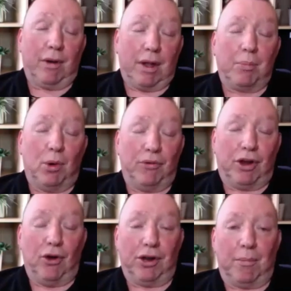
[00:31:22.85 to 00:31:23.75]
I put
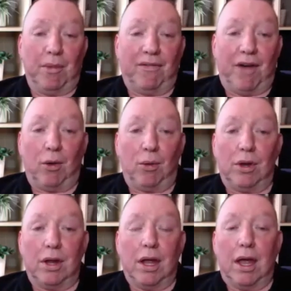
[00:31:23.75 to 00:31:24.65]
record on my
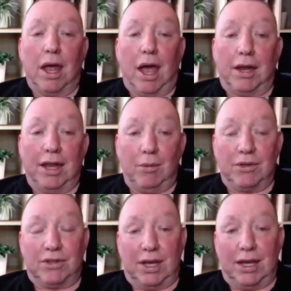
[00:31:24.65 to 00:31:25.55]
phone, and he
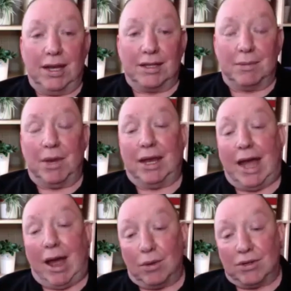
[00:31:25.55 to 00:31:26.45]
was singing it to me, and
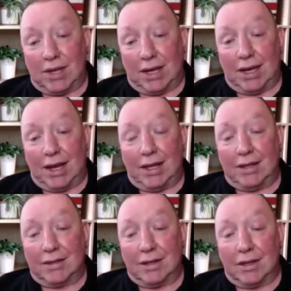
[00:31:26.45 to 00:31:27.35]
I was singing it
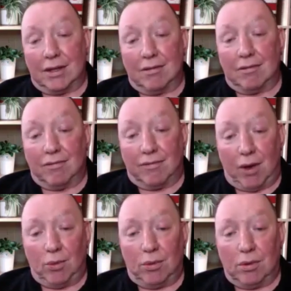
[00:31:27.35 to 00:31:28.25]
into the
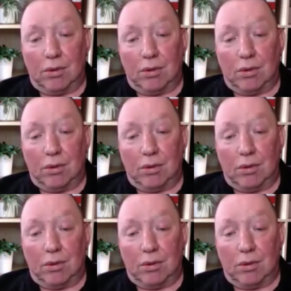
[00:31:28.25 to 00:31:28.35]
phone.